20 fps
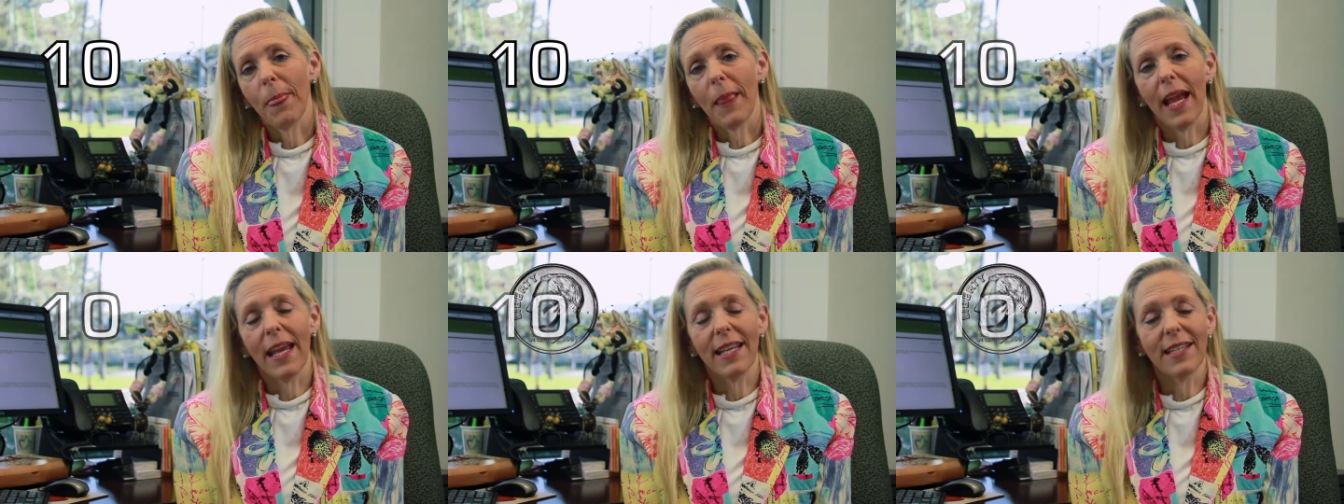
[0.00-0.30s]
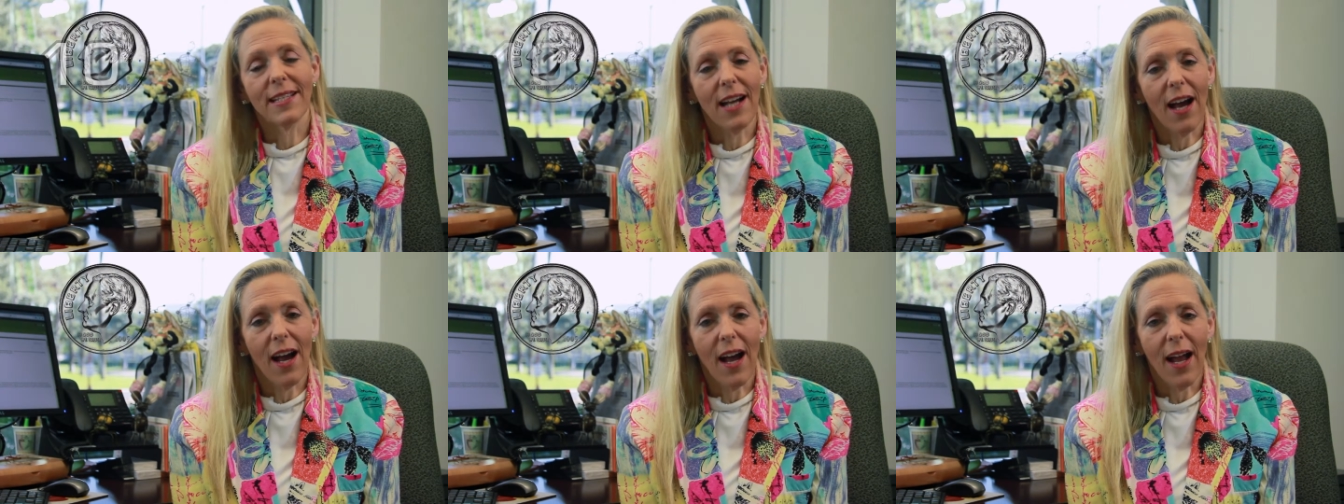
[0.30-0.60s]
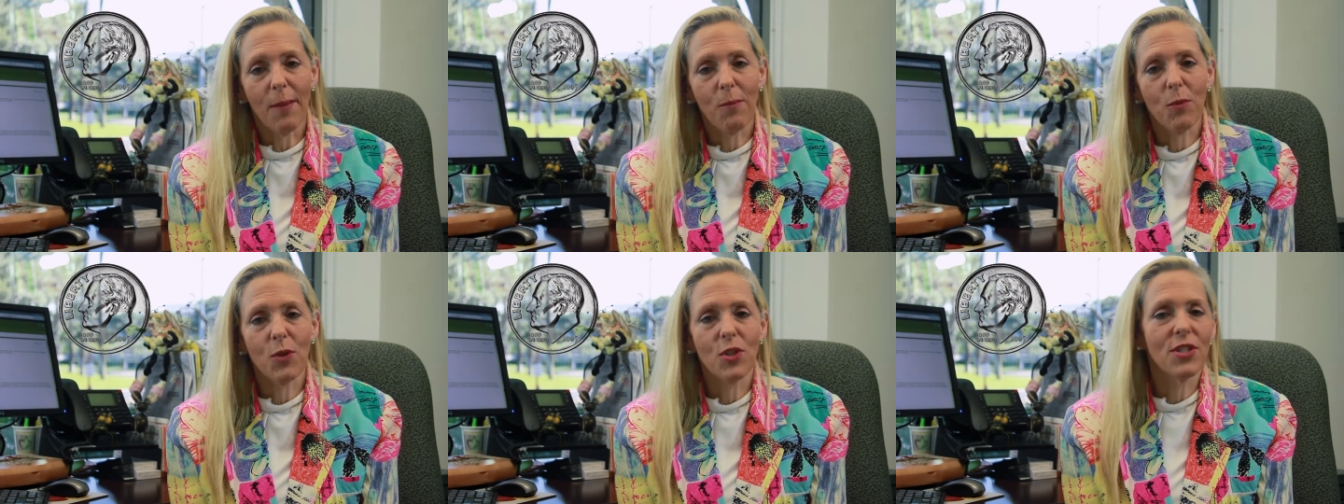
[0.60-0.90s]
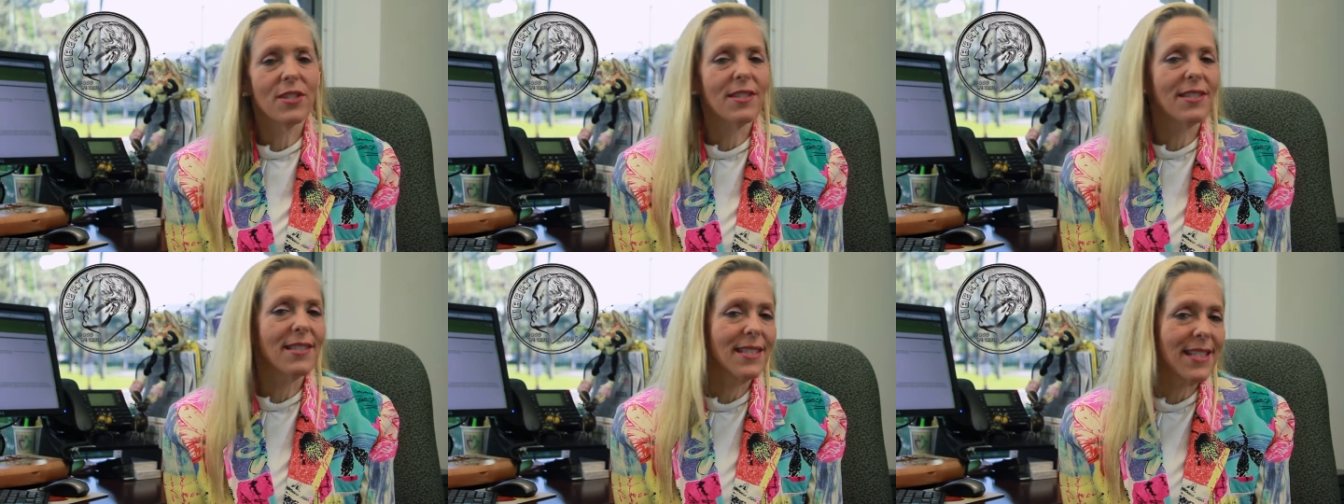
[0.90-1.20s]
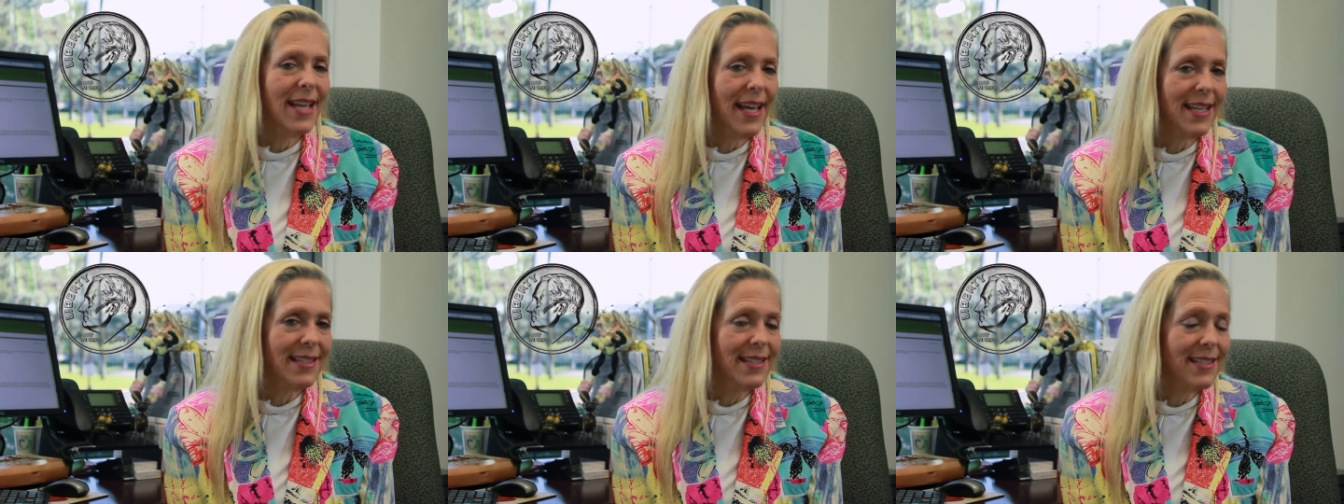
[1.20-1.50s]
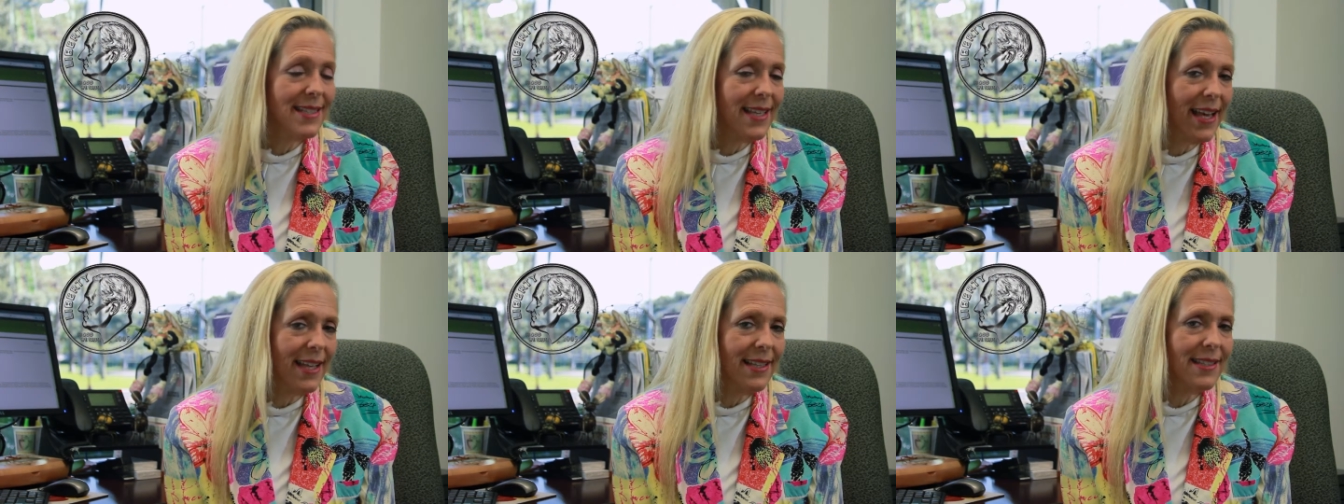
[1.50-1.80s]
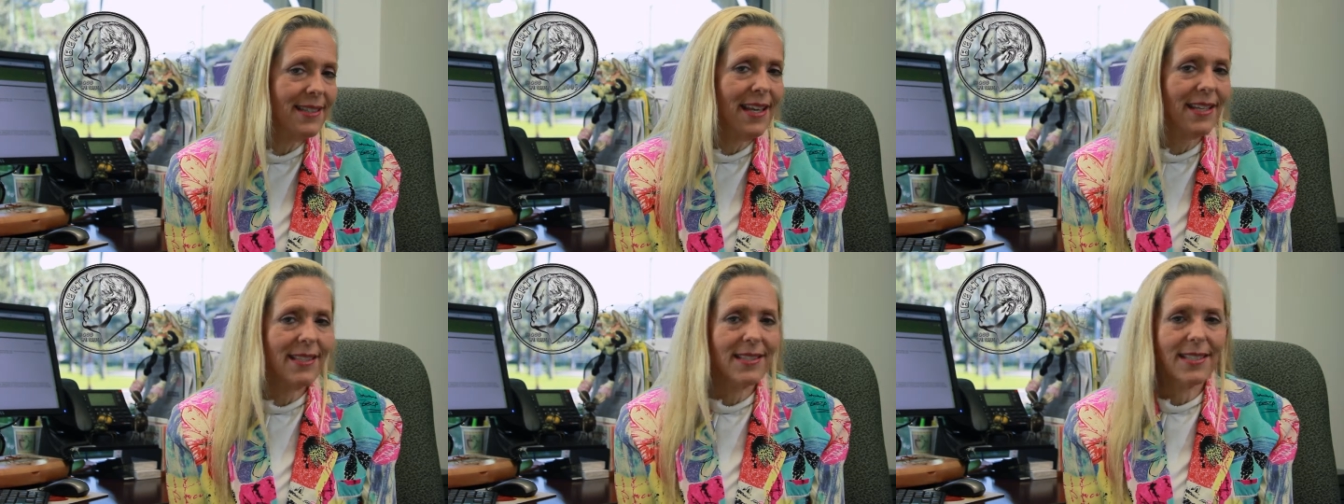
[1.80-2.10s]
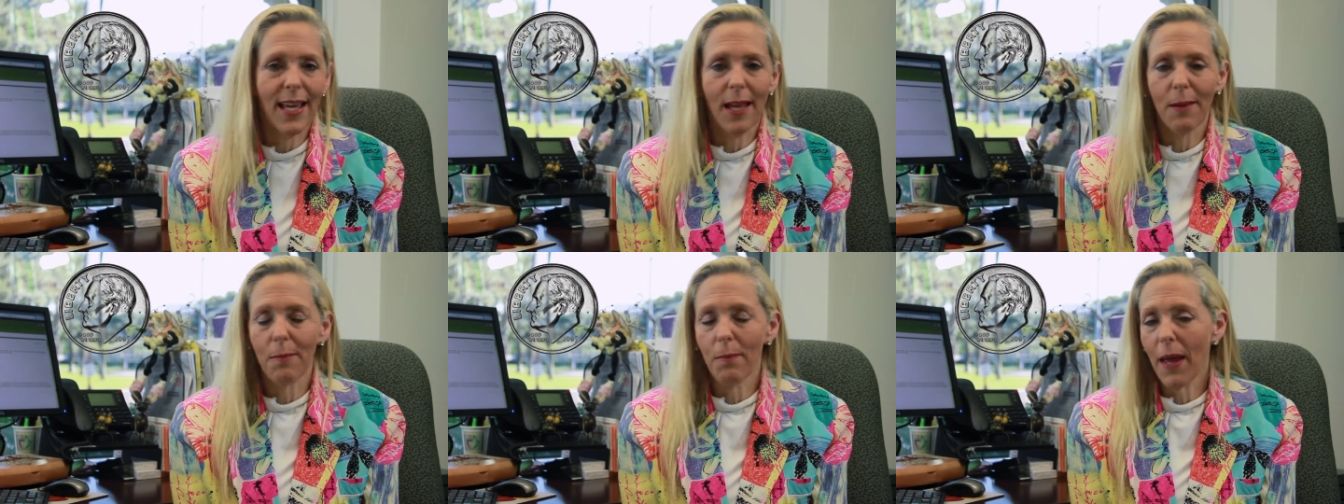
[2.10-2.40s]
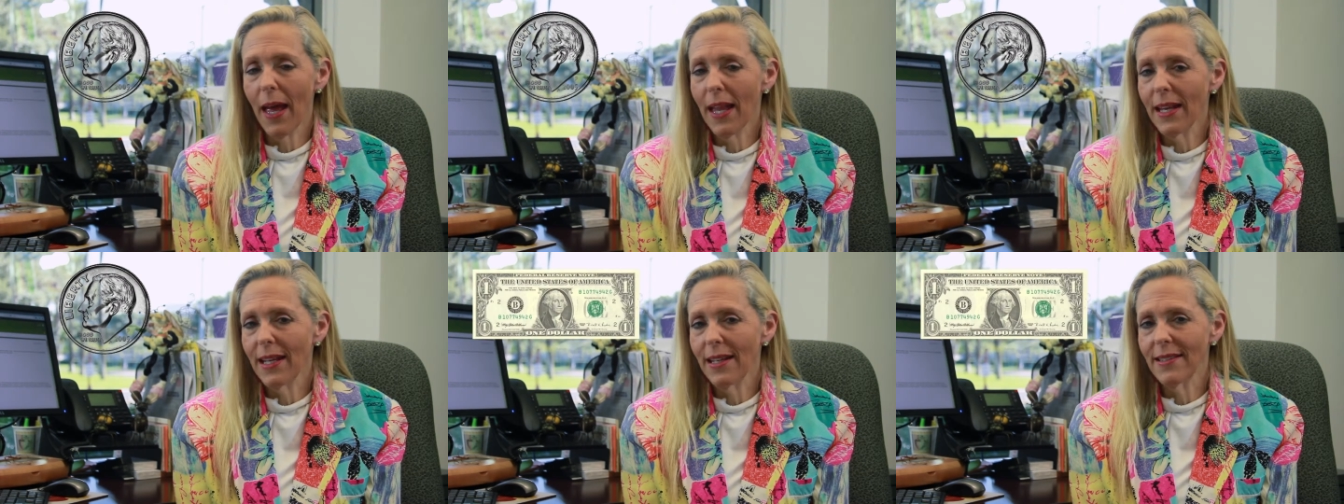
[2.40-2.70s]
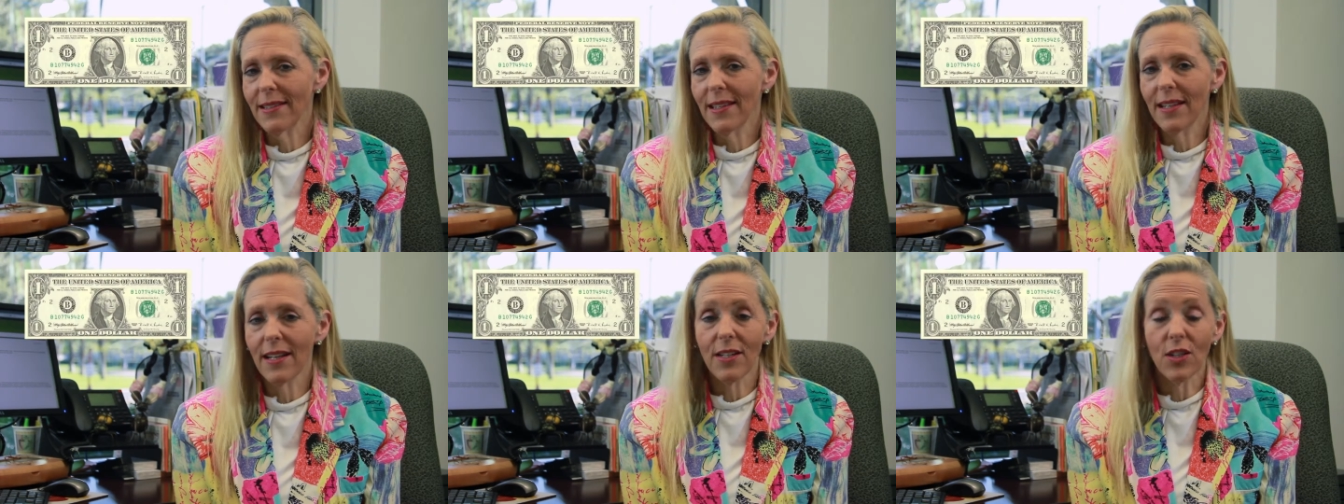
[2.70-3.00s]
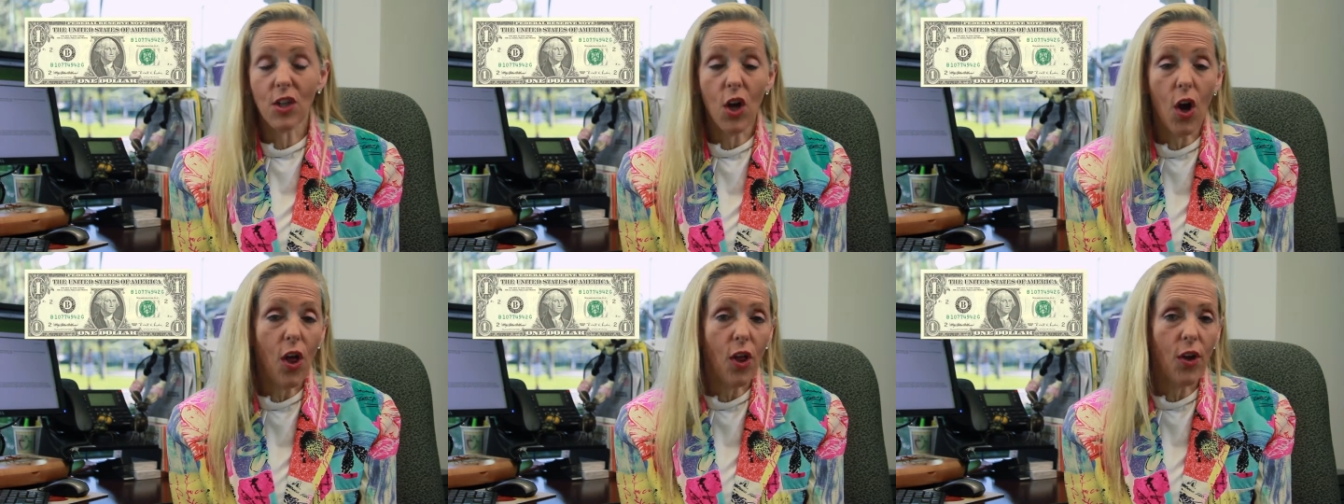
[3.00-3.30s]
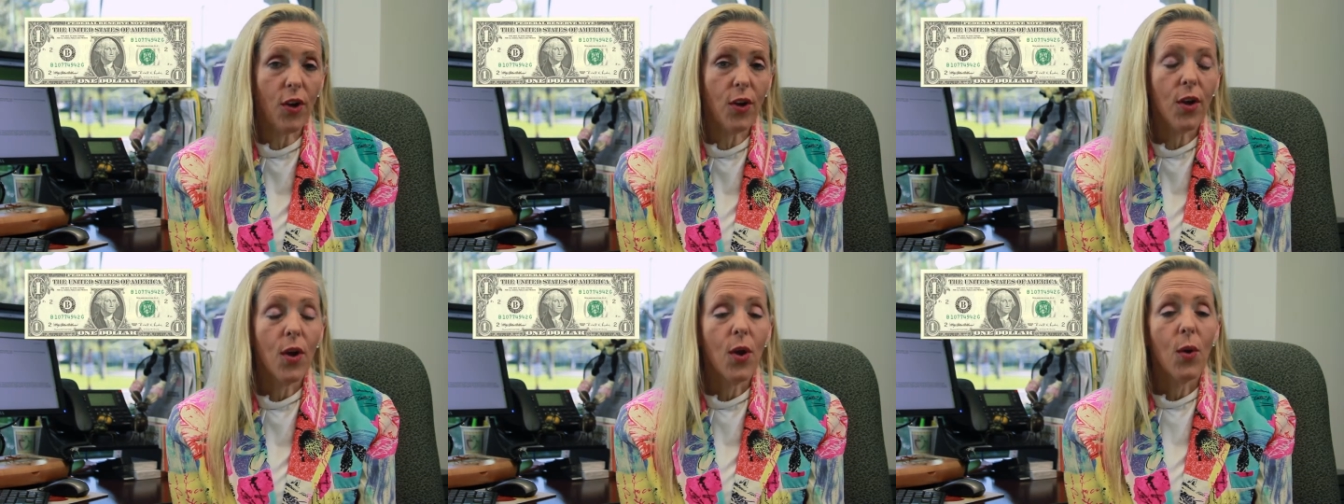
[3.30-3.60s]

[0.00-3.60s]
A dime, which is 10 cents, has 10 pennies, and a dollar,